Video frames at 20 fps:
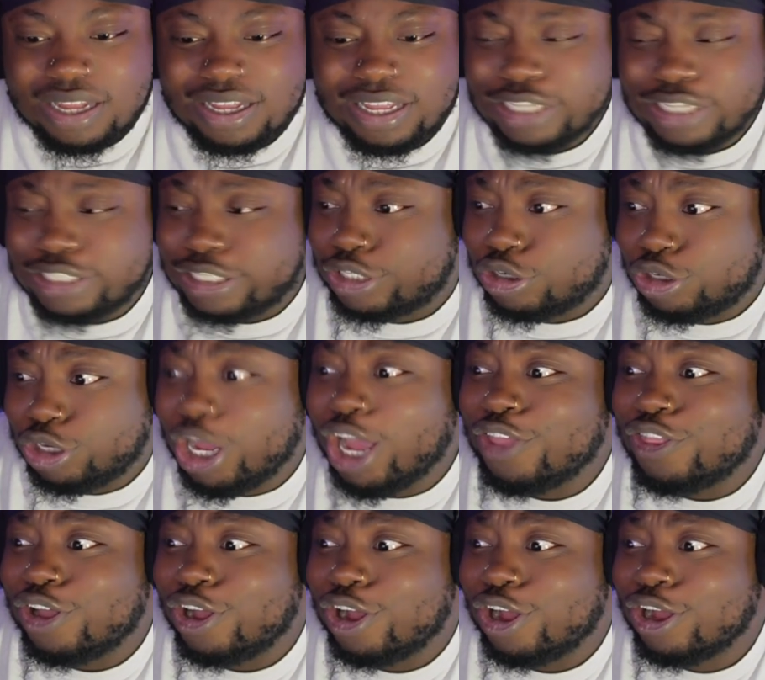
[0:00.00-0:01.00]
If you're
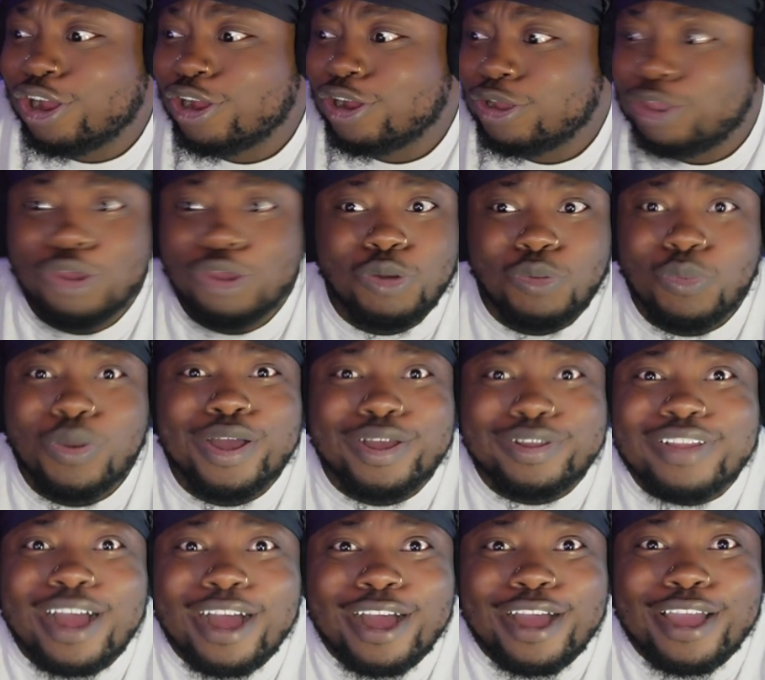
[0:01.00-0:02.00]
together, you will
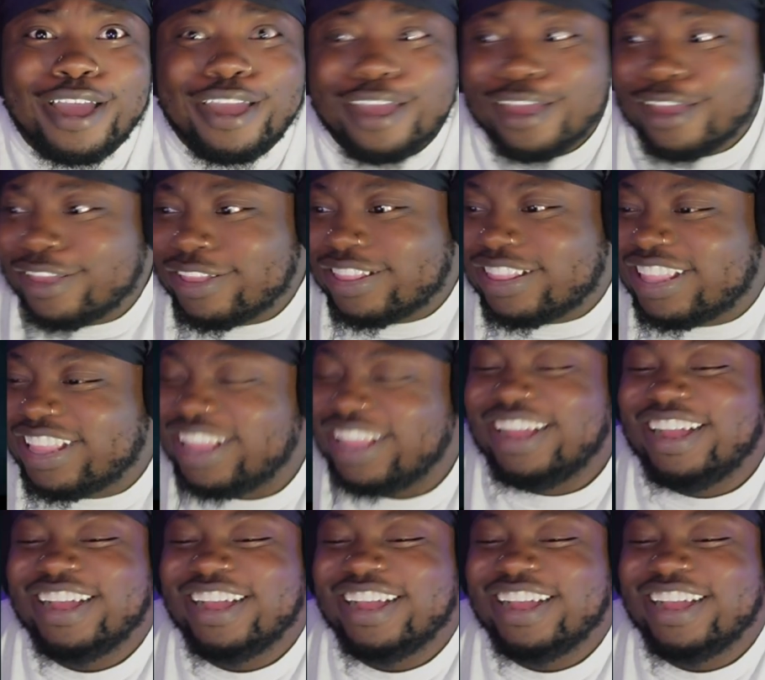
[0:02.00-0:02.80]
die.